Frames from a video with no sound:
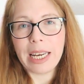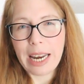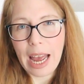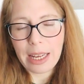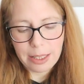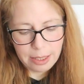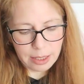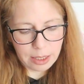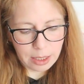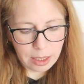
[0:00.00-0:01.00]
my
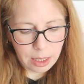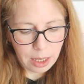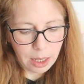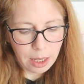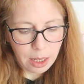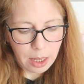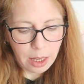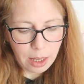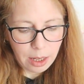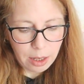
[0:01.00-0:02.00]
next
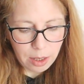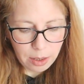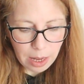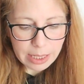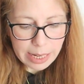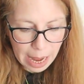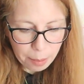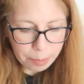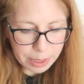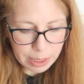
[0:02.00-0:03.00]

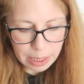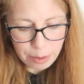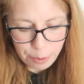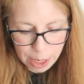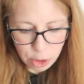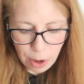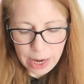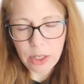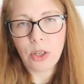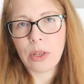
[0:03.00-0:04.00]
attempt, if I
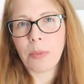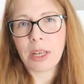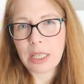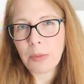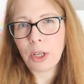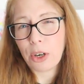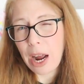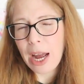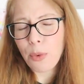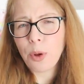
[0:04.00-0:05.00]
try to do something
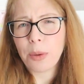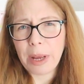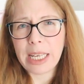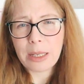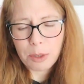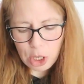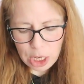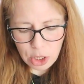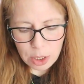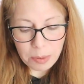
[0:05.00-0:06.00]
similar, I will make some
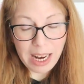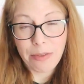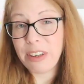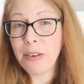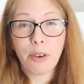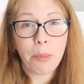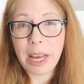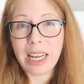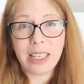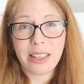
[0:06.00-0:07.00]
changes, but I've never
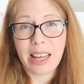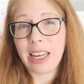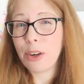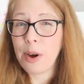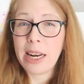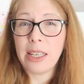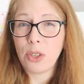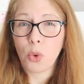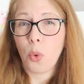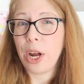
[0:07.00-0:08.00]
made like a granny
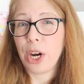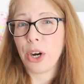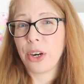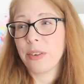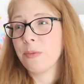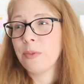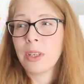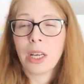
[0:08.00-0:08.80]
square